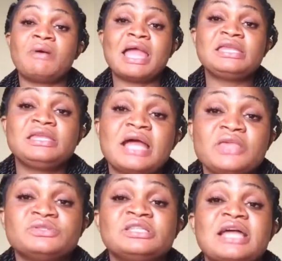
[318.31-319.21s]
Why did
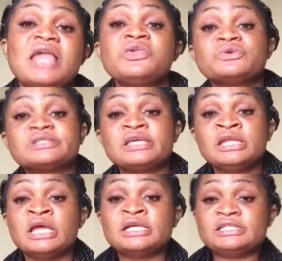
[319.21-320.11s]
I use, did
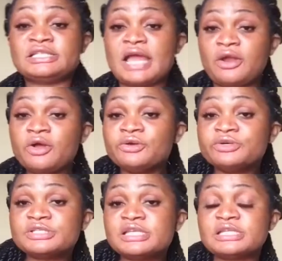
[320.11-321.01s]
I not
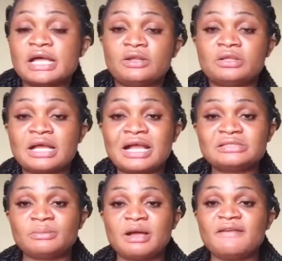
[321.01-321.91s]
use it and all that?
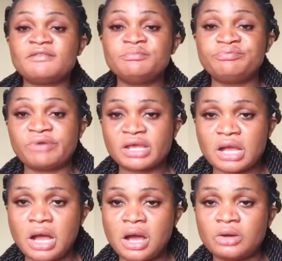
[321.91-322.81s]
Guys, I'm having
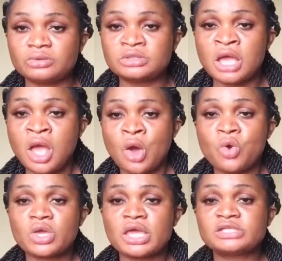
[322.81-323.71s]
breakout.
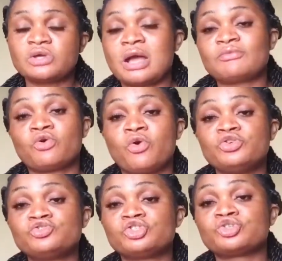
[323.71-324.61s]
Okay, so I'm
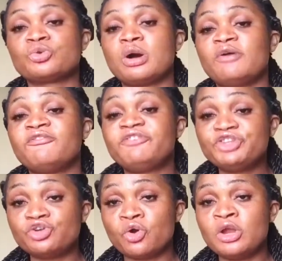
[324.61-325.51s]
going to do a
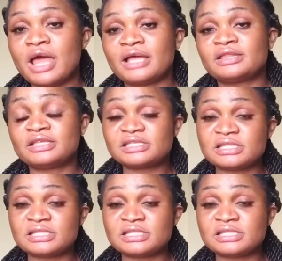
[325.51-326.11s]
video like this.